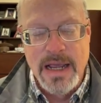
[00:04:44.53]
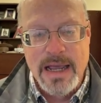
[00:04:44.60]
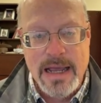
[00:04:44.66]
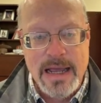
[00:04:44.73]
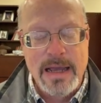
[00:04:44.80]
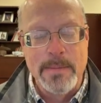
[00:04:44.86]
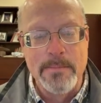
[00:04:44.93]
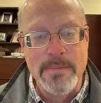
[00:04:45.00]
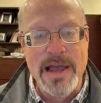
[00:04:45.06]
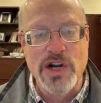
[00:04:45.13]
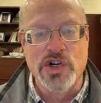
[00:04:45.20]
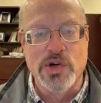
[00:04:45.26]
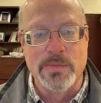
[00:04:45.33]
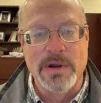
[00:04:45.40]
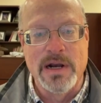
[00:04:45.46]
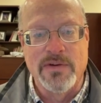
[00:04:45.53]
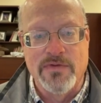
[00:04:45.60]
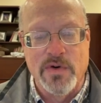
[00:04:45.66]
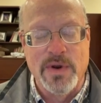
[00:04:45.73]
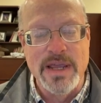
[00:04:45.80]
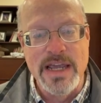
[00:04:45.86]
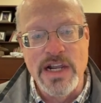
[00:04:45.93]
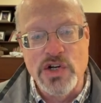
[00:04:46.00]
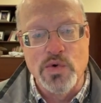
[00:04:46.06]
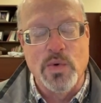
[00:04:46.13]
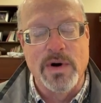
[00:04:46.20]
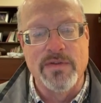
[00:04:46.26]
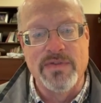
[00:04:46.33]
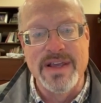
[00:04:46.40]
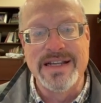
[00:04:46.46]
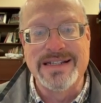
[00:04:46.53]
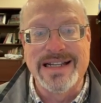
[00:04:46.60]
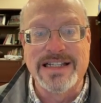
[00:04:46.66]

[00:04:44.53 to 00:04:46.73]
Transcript: measurement for each one of these.